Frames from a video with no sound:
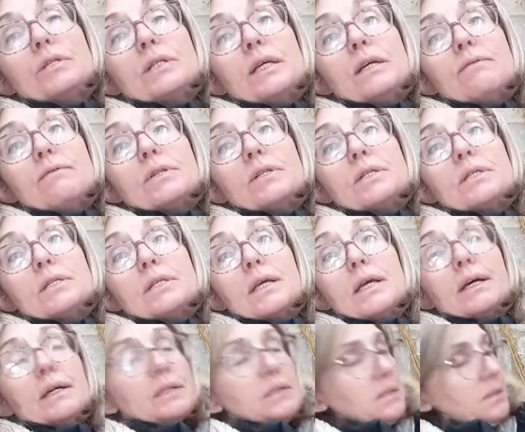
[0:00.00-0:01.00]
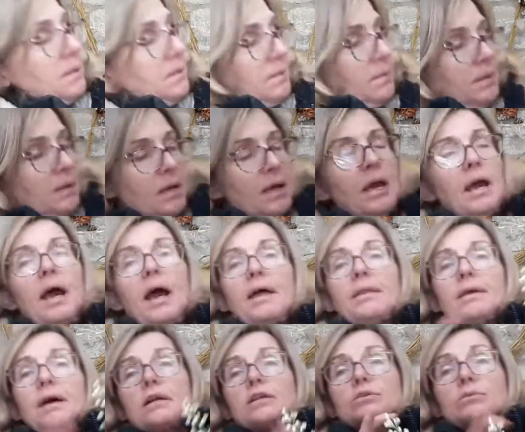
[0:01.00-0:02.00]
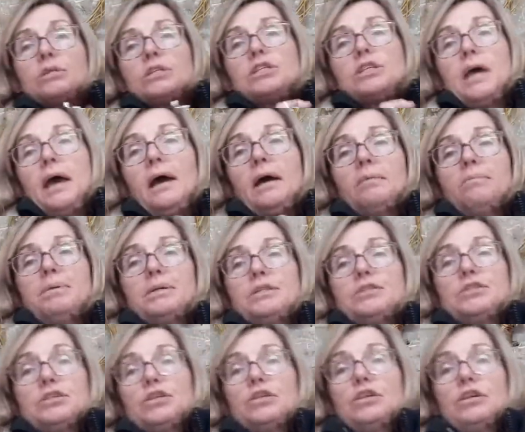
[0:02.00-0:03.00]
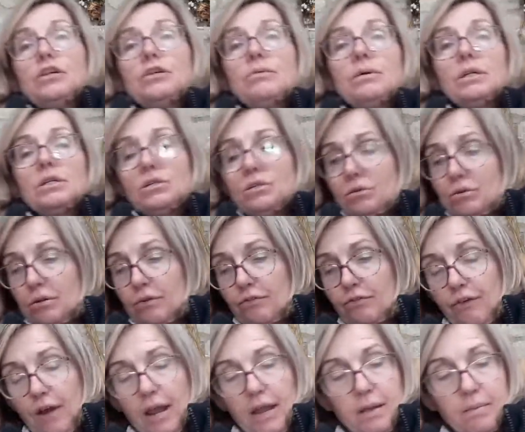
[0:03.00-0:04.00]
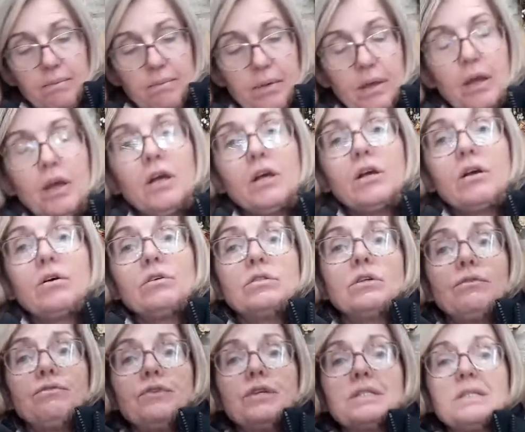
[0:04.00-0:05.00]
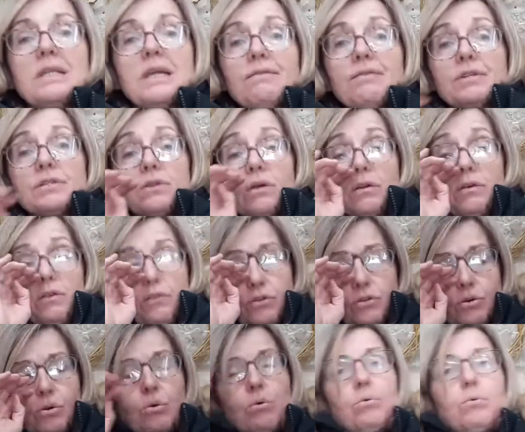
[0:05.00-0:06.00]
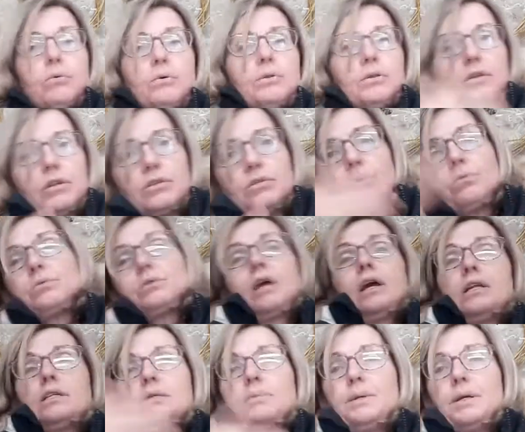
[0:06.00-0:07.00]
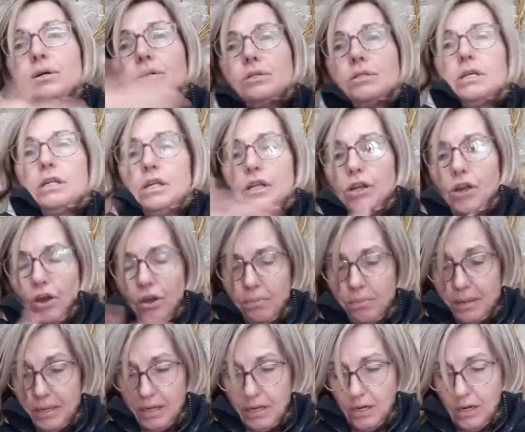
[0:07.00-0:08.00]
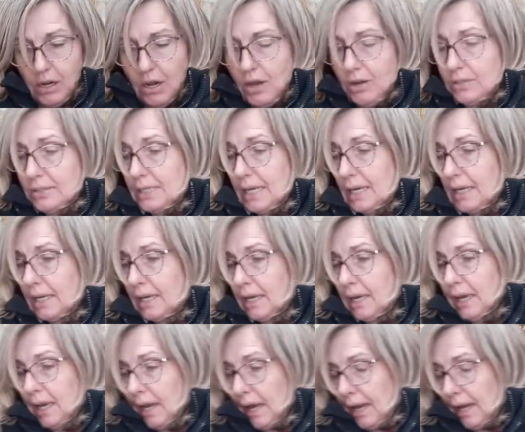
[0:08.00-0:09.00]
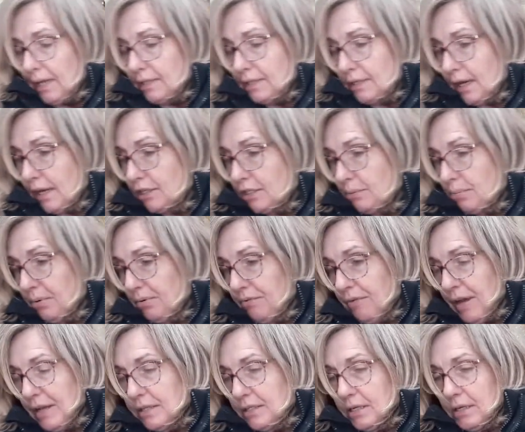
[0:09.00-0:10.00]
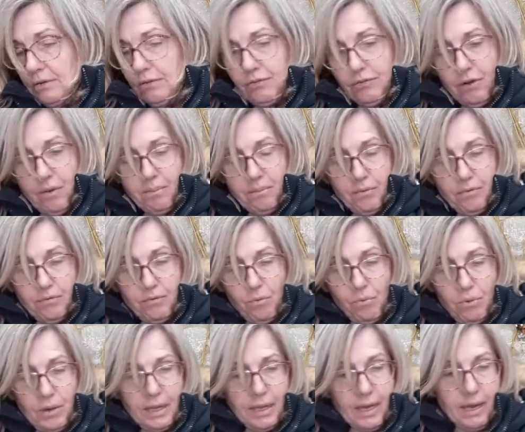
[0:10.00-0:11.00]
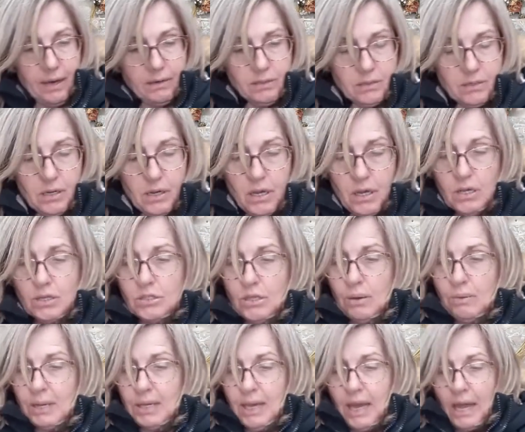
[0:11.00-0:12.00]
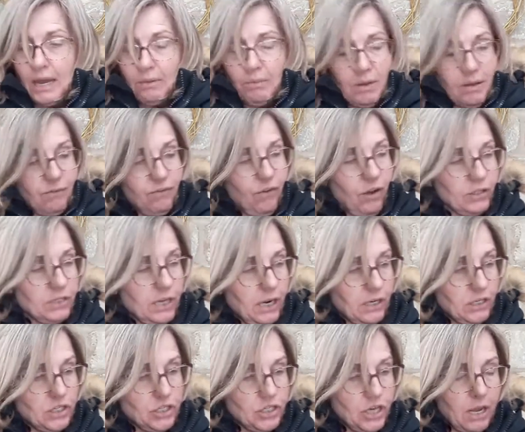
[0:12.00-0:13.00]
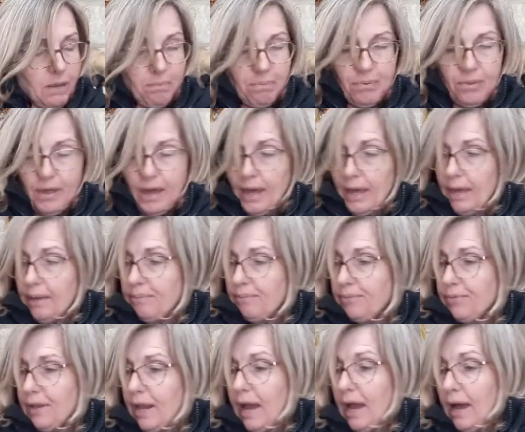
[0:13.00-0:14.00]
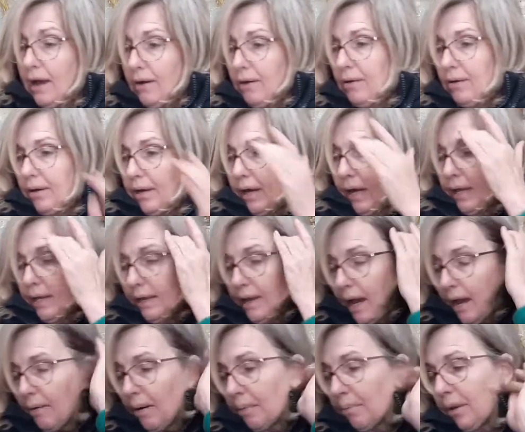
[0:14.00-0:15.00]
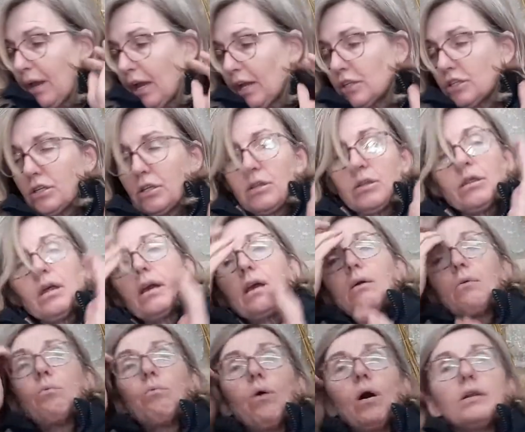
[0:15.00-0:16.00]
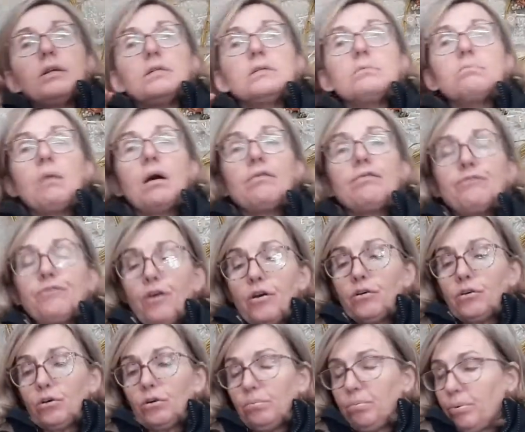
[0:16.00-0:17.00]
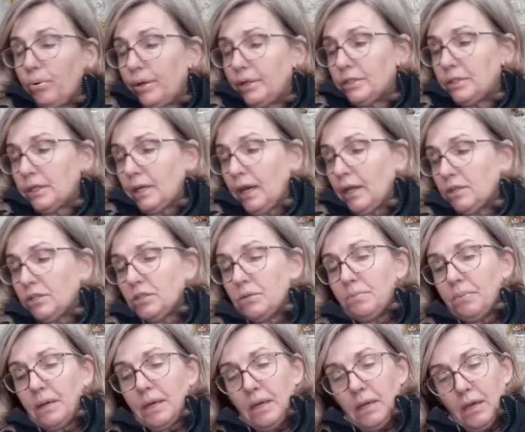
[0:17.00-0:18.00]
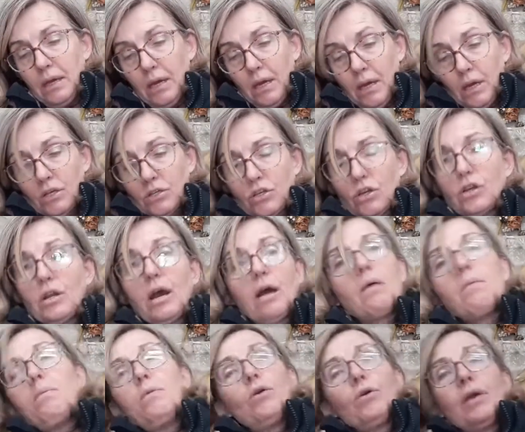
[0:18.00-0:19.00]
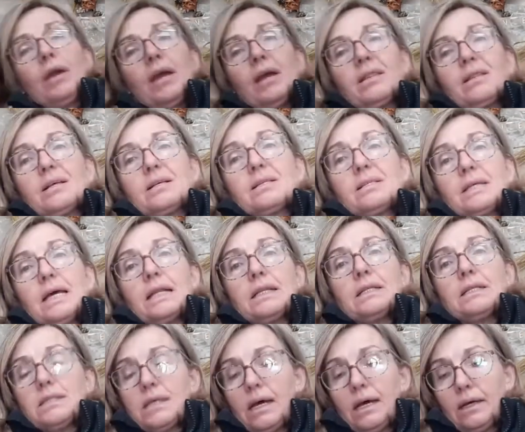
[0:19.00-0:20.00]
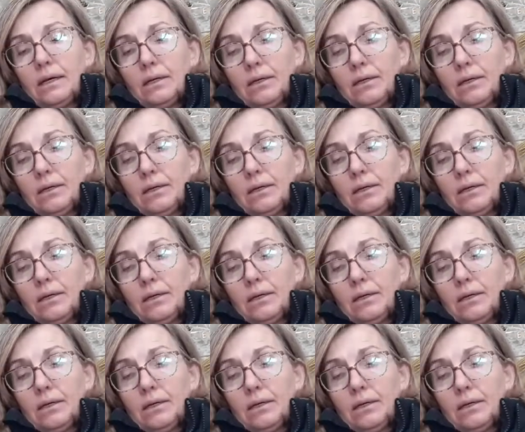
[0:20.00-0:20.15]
even see it. And that will help it secure it to the frame. Because obviously if it's on a door, the door's going to be continually opening and closing, and it's going to prevent it from falling out. So again, we've got our shape there. Now I'm going to think, what is my focal point going to be? So now I'm looking at the center